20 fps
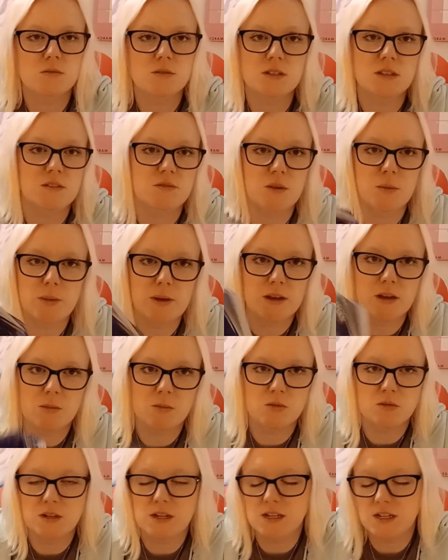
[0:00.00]
see if I pick up
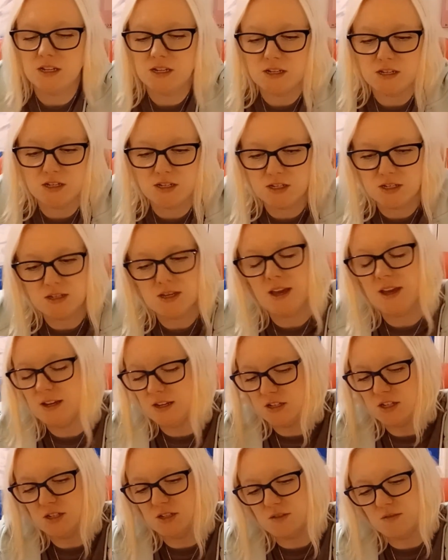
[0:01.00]
on any
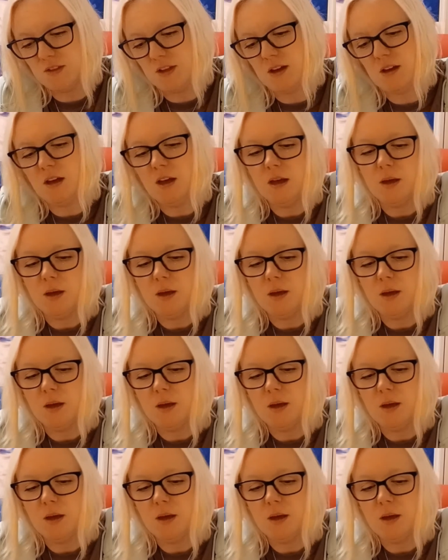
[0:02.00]
energies of that.